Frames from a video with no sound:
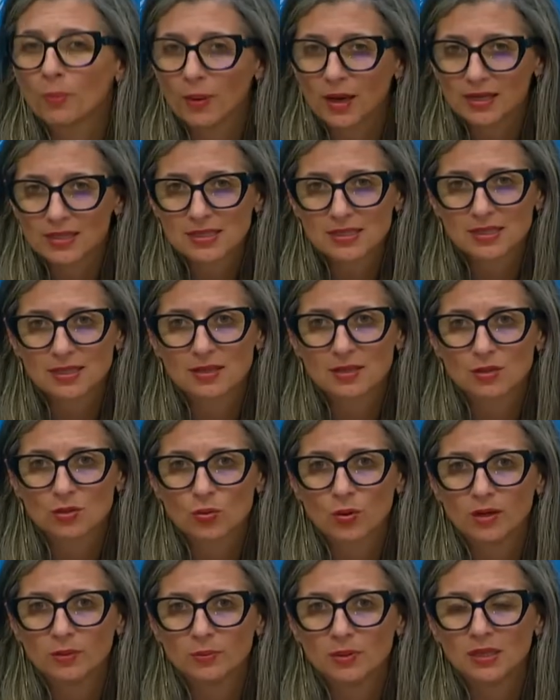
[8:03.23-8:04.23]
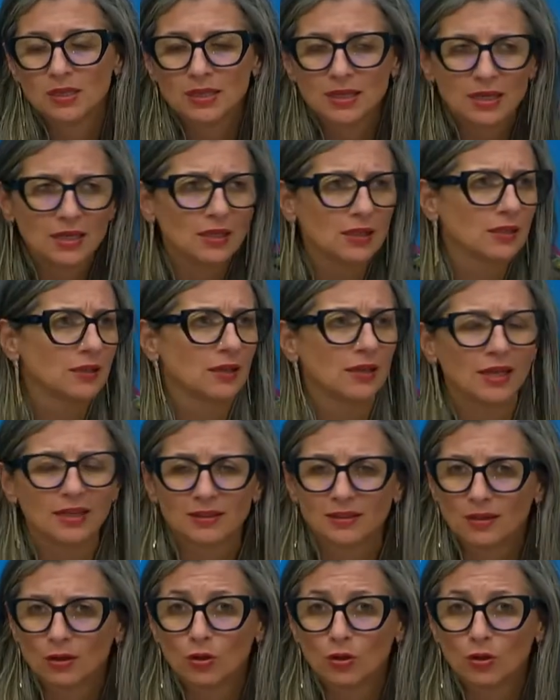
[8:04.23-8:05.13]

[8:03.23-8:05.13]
Palestinians who had been killed, let